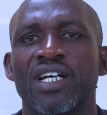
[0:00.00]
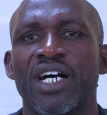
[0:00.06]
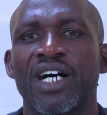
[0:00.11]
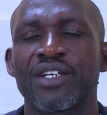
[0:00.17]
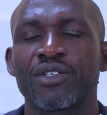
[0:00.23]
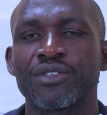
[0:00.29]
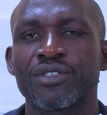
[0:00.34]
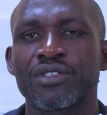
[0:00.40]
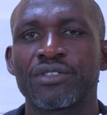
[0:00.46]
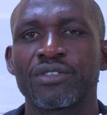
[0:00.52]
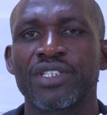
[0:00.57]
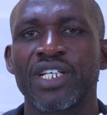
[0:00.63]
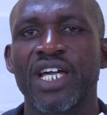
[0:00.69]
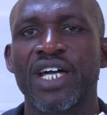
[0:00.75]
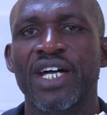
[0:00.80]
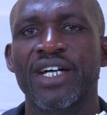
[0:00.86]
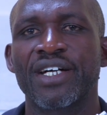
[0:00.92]
And also
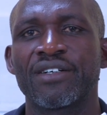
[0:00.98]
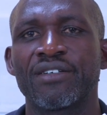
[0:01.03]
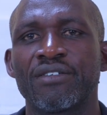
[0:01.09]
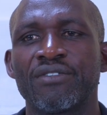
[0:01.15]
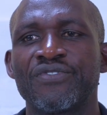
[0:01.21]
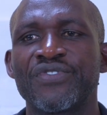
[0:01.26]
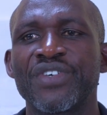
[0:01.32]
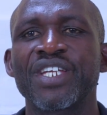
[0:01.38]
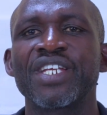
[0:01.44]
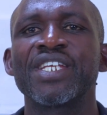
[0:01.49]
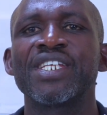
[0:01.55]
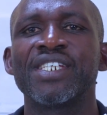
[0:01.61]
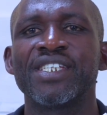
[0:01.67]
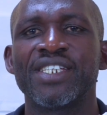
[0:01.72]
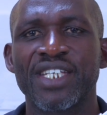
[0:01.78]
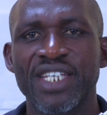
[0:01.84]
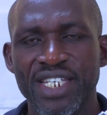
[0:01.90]
they are very
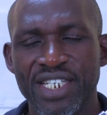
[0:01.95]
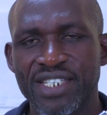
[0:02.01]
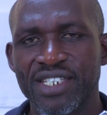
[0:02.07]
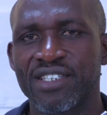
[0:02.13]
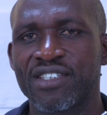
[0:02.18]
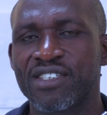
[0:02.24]
dedicated.